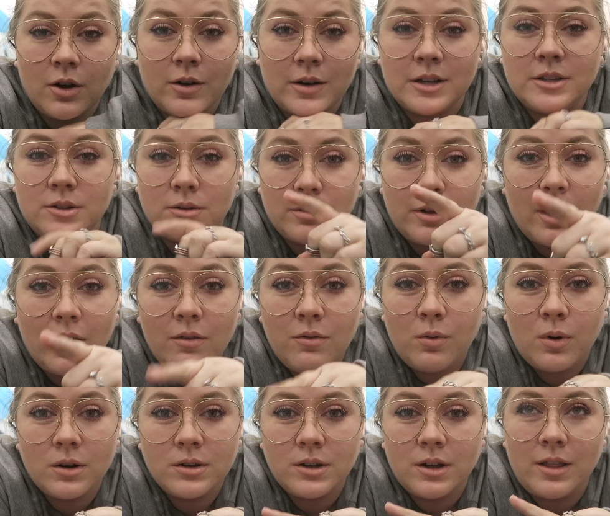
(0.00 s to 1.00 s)
Okay, so now I've
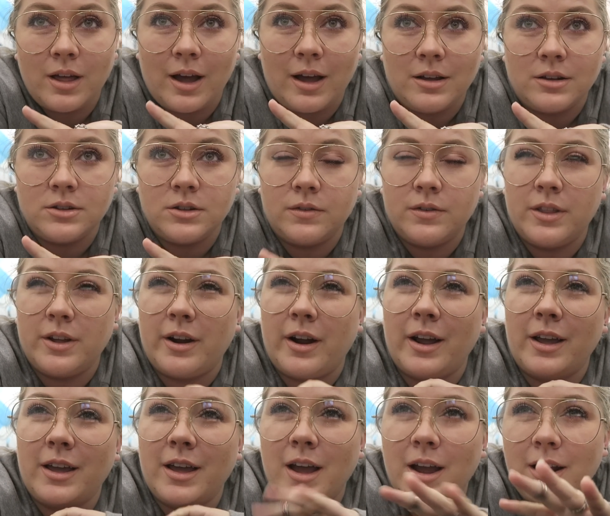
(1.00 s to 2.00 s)
walked all the aisles over there.
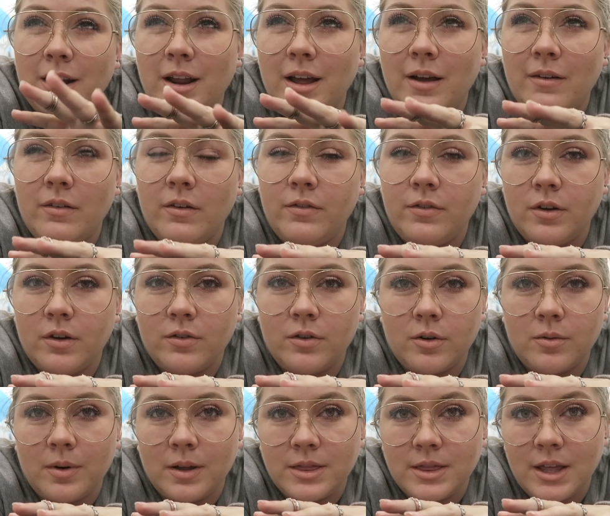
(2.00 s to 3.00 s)
I kind of have a feel
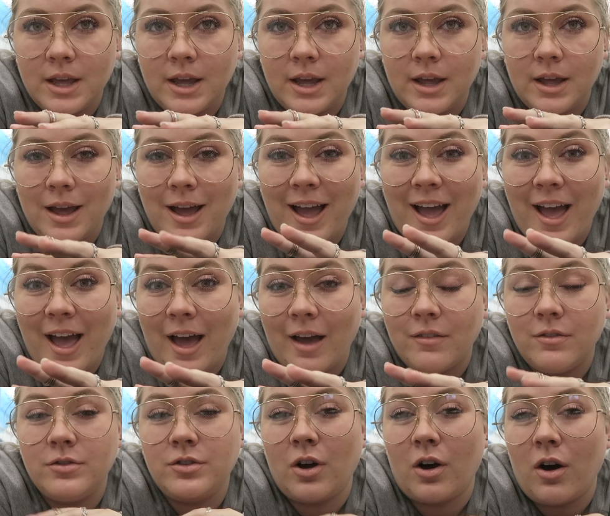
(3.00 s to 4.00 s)
for what they
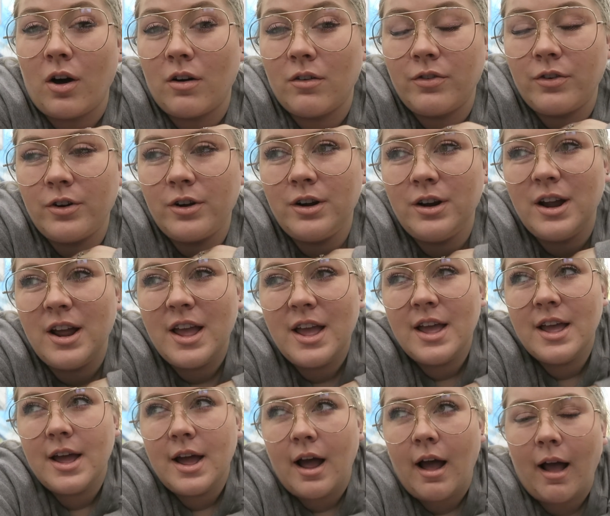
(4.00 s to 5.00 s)
have to offer.
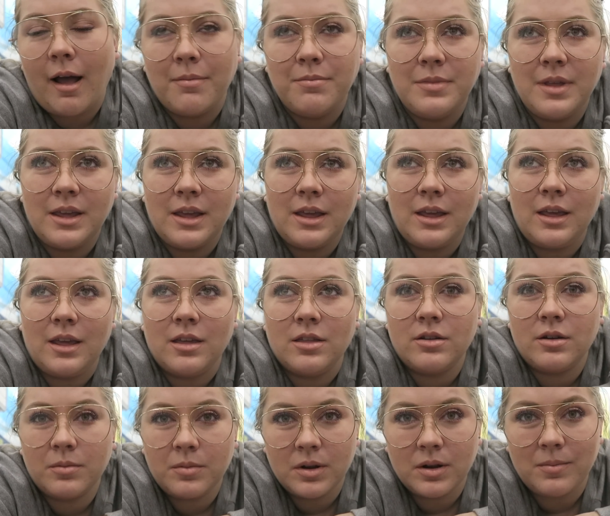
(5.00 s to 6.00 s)
I'm thinking
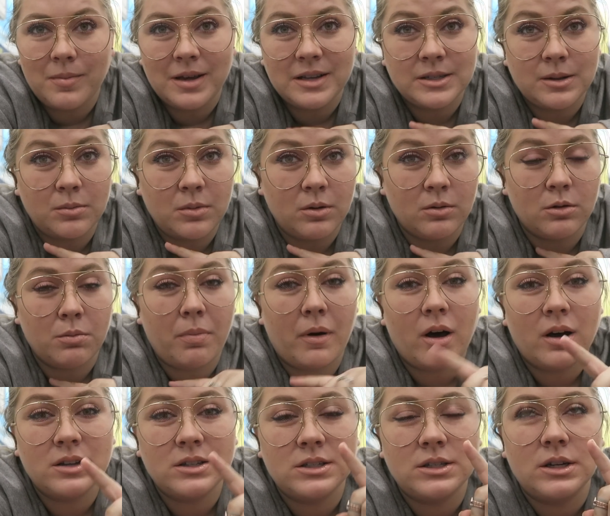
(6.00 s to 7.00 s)
either I'm going to make something with
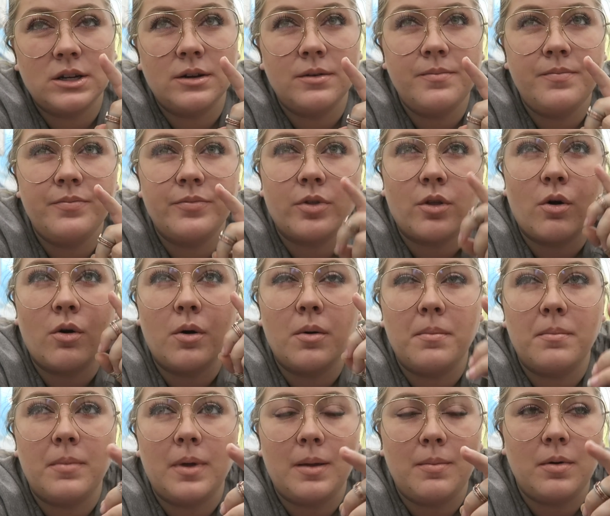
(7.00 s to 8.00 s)
pasta or
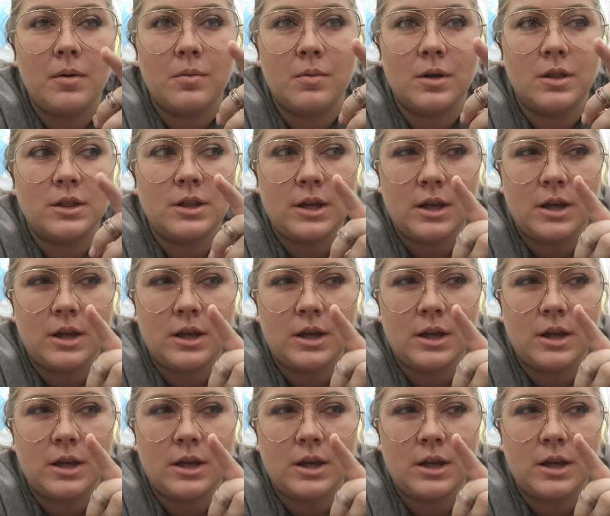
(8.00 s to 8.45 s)
maybe with